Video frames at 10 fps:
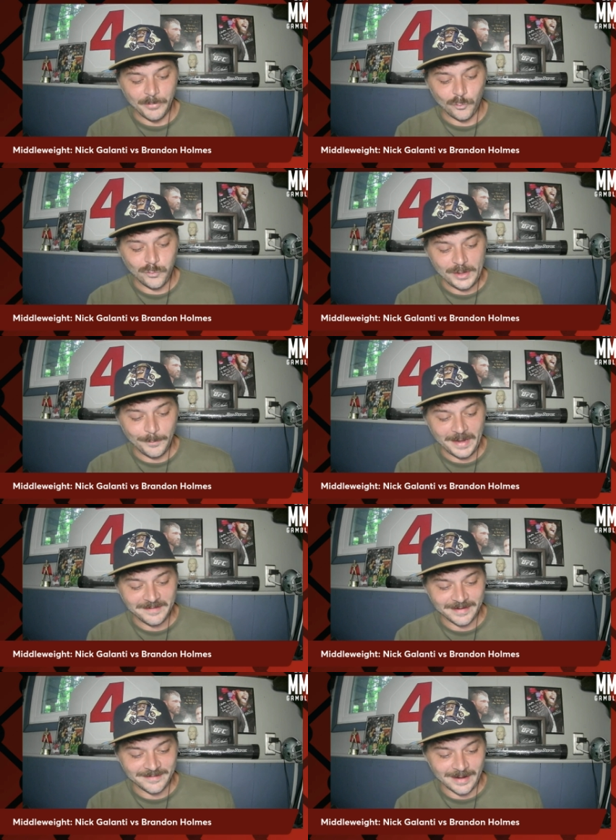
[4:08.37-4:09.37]
the real
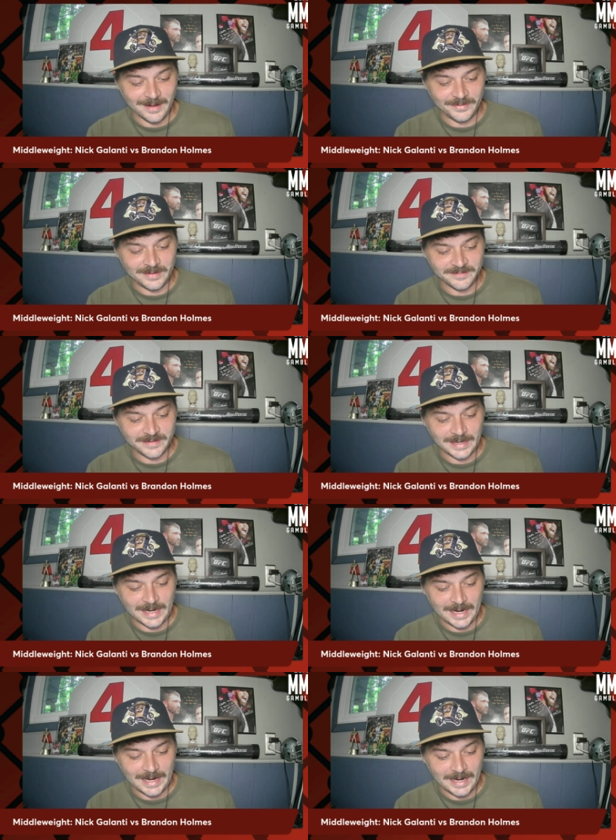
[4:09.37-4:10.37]
basics on these
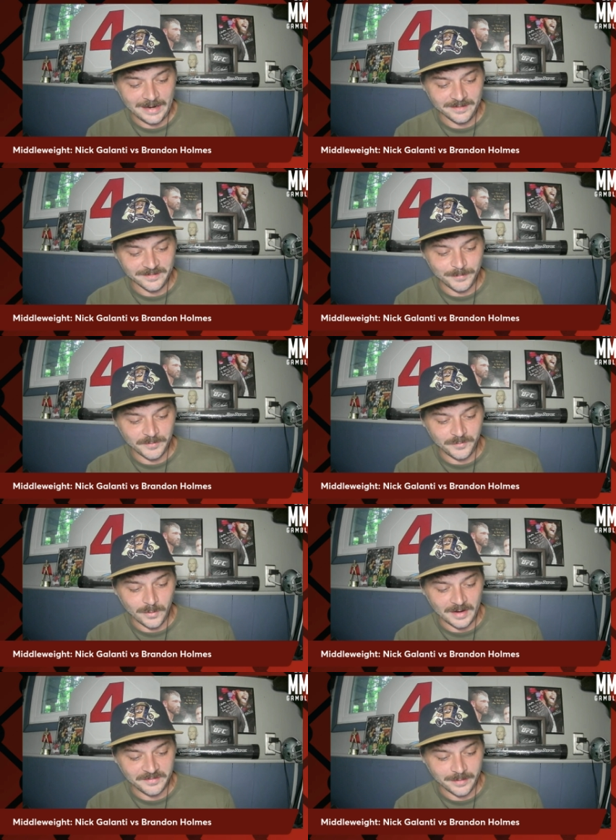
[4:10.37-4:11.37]
guys
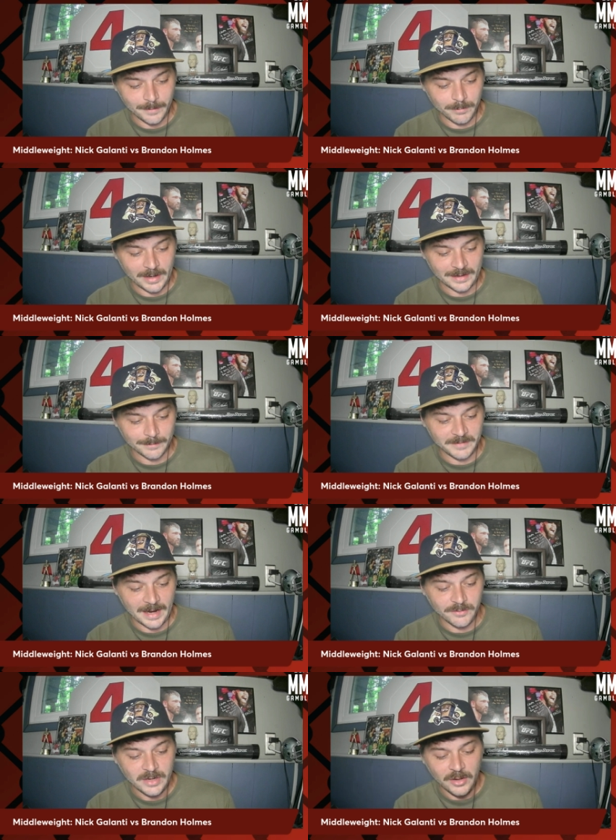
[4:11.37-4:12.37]
before I start breaking them down.